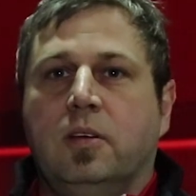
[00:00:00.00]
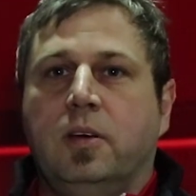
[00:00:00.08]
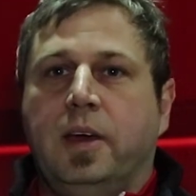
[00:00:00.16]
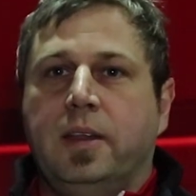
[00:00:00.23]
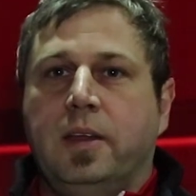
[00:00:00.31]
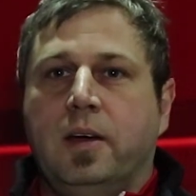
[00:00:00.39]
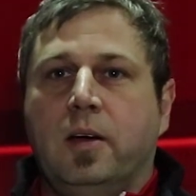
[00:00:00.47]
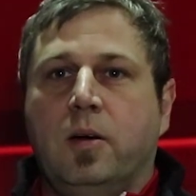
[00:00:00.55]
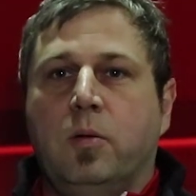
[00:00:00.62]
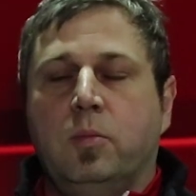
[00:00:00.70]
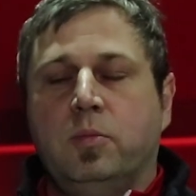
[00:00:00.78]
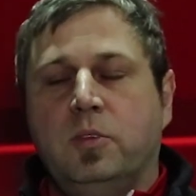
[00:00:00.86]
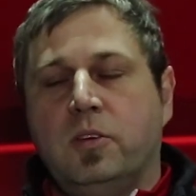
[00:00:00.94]
And
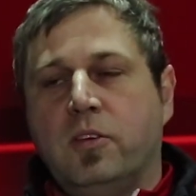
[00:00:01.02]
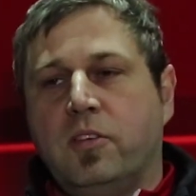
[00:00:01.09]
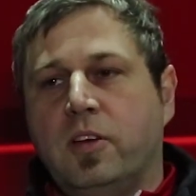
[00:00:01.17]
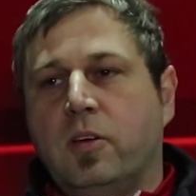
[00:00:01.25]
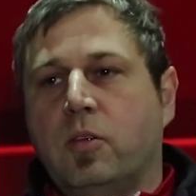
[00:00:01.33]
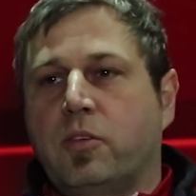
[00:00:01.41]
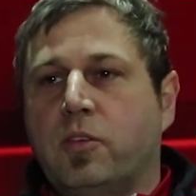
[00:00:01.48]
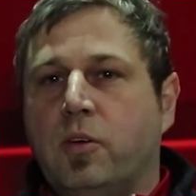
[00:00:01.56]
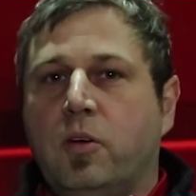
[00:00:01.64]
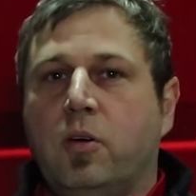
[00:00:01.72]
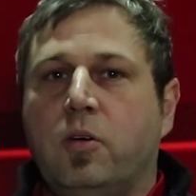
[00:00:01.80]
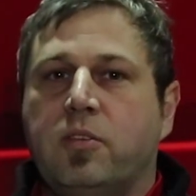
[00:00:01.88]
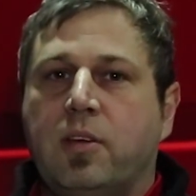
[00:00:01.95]
there is
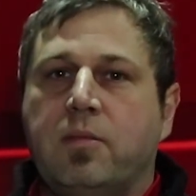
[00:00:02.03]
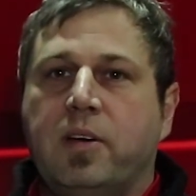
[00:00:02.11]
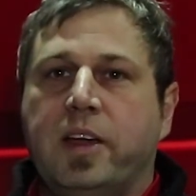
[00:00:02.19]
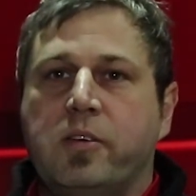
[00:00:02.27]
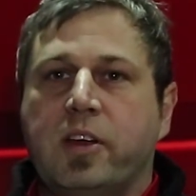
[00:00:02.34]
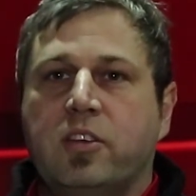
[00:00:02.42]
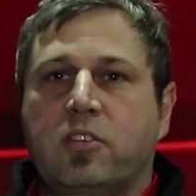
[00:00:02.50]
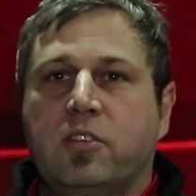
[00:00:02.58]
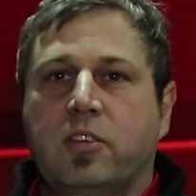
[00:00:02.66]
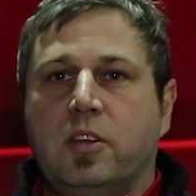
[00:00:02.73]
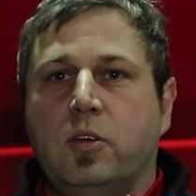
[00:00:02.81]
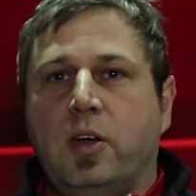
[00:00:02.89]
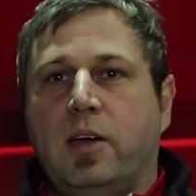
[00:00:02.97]
also some variations
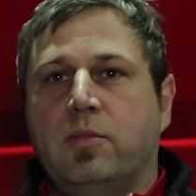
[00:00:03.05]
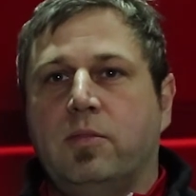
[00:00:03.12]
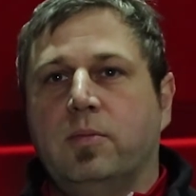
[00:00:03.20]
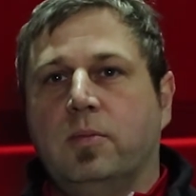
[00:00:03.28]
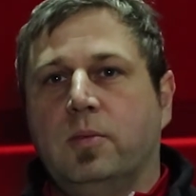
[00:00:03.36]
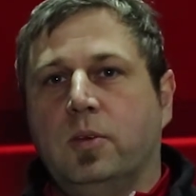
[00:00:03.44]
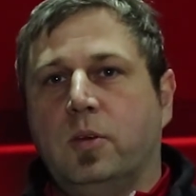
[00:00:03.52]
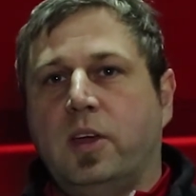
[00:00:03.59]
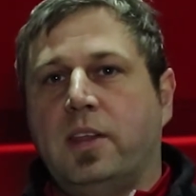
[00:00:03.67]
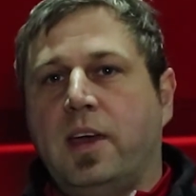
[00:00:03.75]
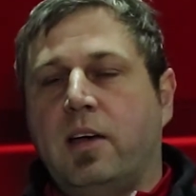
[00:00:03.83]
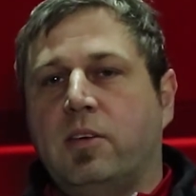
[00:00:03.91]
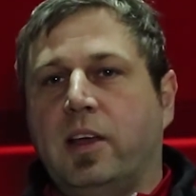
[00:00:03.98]
that you
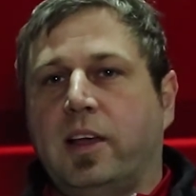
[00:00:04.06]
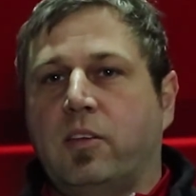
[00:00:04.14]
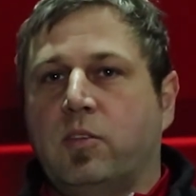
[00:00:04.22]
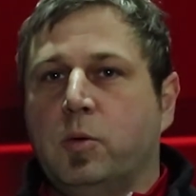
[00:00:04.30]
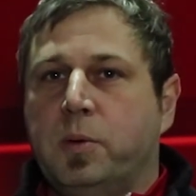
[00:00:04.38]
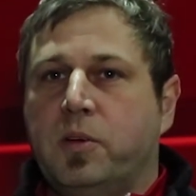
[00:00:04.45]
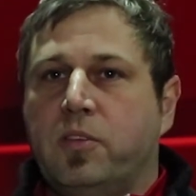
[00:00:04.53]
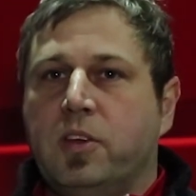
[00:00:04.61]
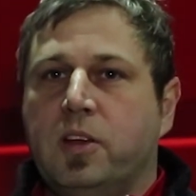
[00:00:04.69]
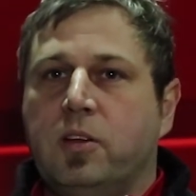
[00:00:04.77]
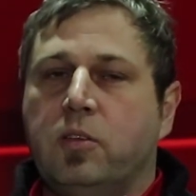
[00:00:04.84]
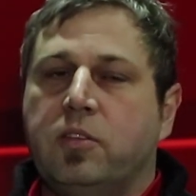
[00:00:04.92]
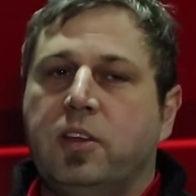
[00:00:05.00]
can have a super
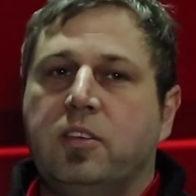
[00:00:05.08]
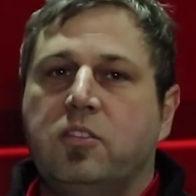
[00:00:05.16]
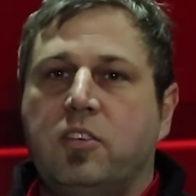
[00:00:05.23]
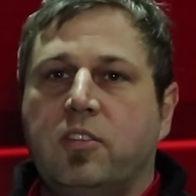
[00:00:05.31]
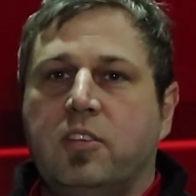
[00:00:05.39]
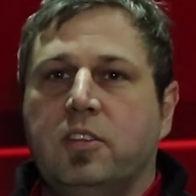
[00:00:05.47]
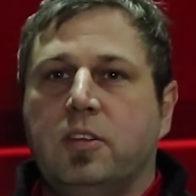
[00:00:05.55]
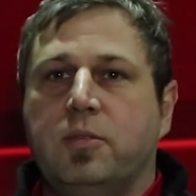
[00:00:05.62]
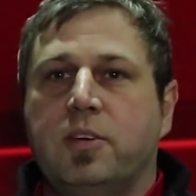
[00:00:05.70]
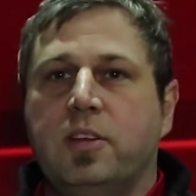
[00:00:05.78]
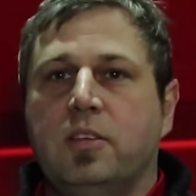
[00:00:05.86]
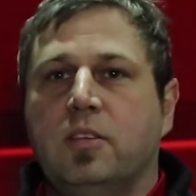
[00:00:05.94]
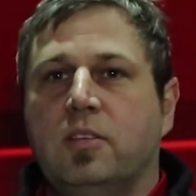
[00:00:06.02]
singles, that's just a
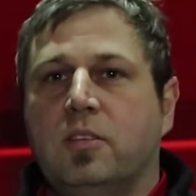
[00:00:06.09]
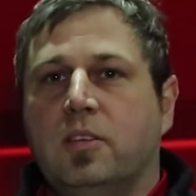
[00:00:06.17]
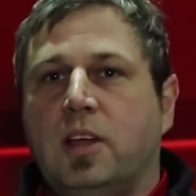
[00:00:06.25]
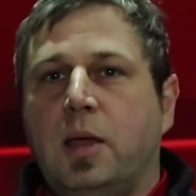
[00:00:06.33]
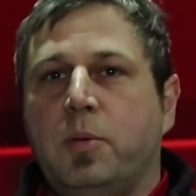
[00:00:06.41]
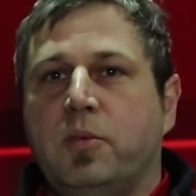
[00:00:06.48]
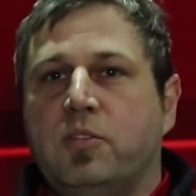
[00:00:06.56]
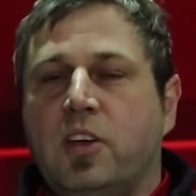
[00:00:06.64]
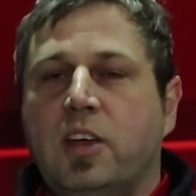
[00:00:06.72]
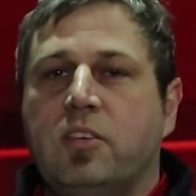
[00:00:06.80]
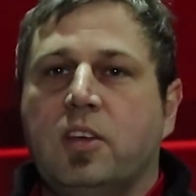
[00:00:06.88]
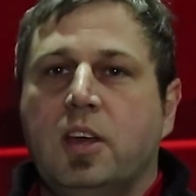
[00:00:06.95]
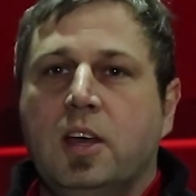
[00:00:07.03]
different type of
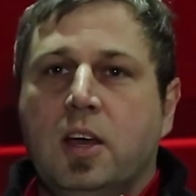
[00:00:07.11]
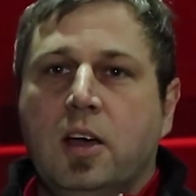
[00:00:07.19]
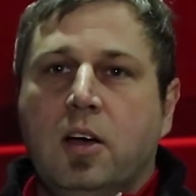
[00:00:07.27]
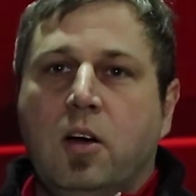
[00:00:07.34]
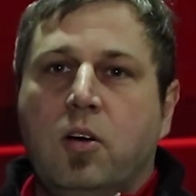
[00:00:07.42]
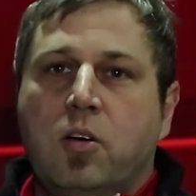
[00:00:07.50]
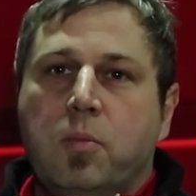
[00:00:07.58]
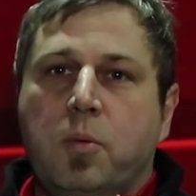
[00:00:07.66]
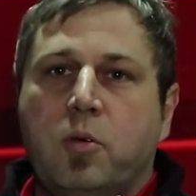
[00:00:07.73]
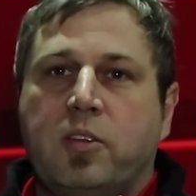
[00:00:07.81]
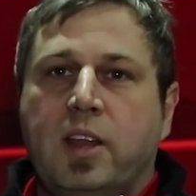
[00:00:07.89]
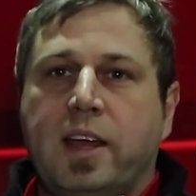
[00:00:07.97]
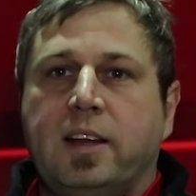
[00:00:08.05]
chains, or
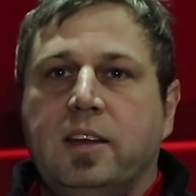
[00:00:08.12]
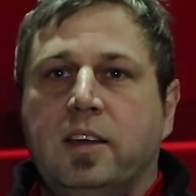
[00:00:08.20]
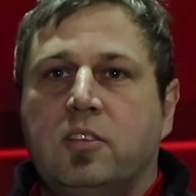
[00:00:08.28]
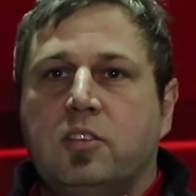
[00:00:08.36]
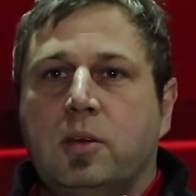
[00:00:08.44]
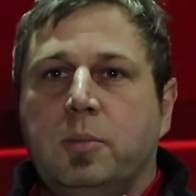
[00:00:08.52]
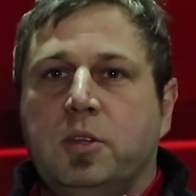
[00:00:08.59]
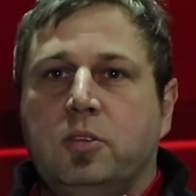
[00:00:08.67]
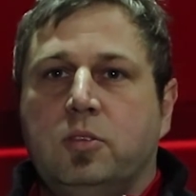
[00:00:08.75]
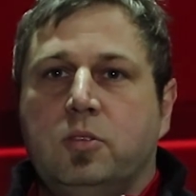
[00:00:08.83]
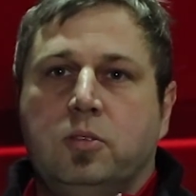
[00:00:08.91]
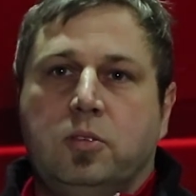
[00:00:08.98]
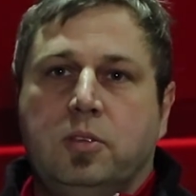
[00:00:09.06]
most likely it's gonna be
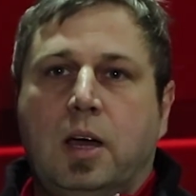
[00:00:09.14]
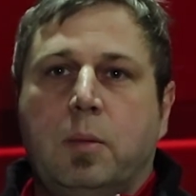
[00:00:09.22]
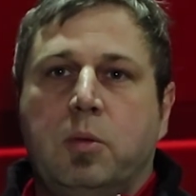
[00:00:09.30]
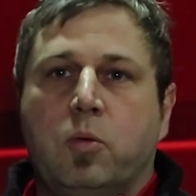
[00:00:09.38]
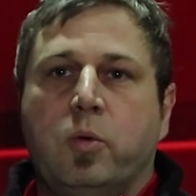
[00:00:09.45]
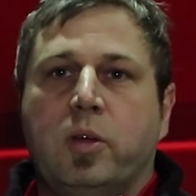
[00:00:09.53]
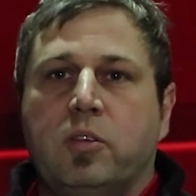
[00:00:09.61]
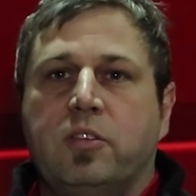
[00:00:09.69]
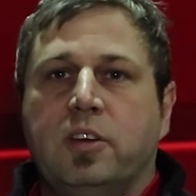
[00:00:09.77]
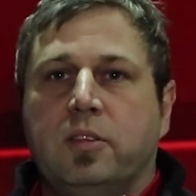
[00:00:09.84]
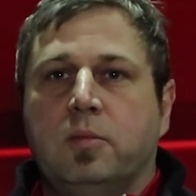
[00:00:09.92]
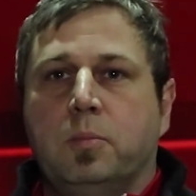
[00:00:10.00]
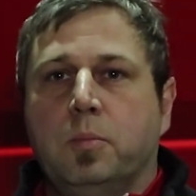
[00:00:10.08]
double wheels
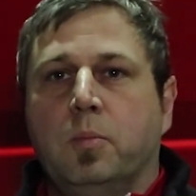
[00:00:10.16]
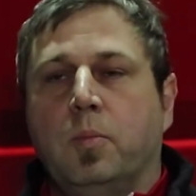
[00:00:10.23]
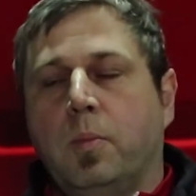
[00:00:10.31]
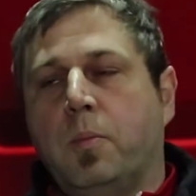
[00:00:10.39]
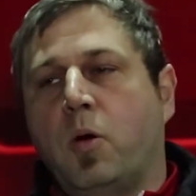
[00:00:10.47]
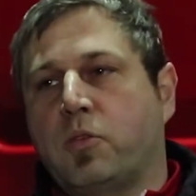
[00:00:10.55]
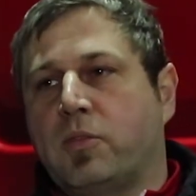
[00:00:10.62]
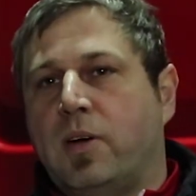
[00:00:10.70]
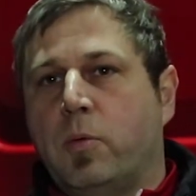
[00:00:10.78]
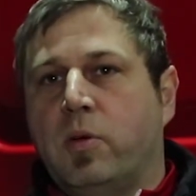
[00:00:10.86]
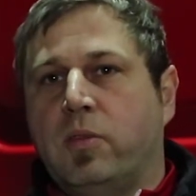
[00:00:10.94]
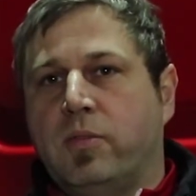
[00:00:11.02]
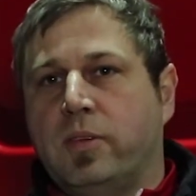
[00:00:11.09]
that most of
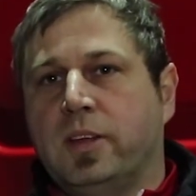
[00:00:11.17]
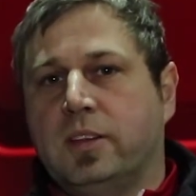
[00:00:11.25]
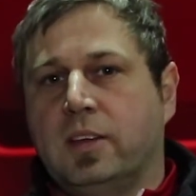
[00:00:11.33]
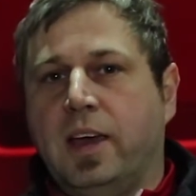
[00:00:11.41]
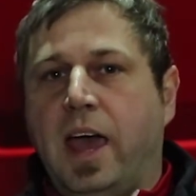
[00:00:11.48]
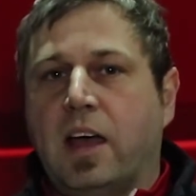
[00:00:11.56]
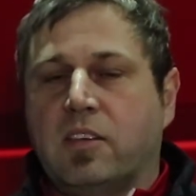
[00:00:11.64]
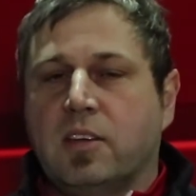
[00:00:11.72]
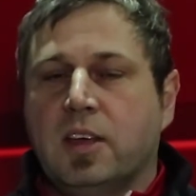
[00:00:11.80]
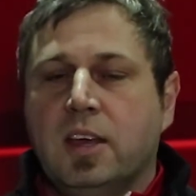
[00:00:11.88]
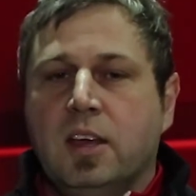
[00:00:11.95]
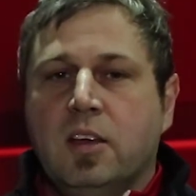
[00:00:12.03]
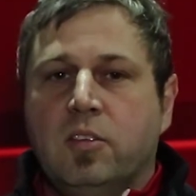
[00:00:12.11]
our fleet has.
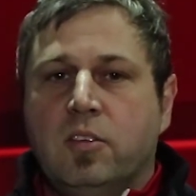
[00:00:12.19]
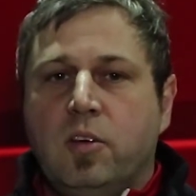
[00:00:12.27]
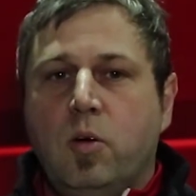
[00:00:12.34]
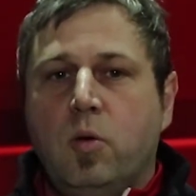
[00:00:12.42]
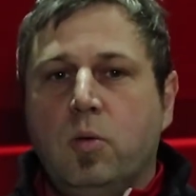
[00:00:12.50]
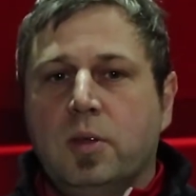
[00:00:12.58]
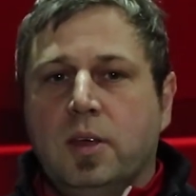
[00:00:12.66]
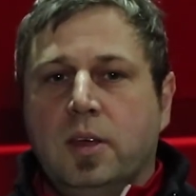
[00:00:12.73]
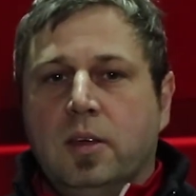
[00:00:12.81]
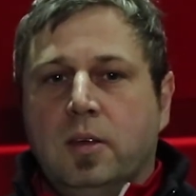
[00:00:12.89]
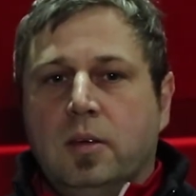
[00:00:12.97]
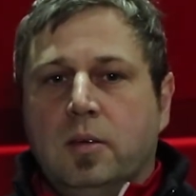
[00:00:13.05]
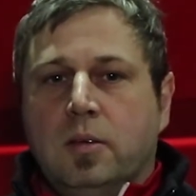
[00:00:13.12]
So
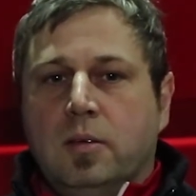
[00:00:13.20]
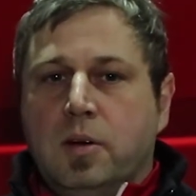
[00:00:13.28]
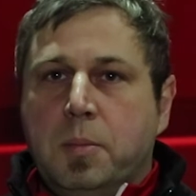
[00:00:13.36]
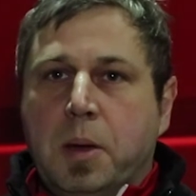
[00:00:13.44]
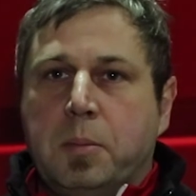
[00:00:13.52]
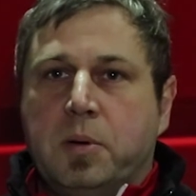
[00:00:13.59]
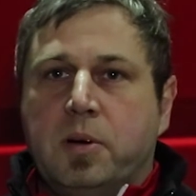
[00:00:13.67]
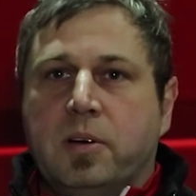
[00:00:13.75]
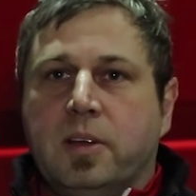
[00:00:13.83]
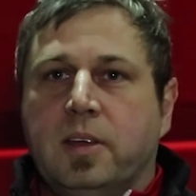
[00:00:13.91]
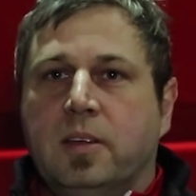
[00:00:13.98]
remember,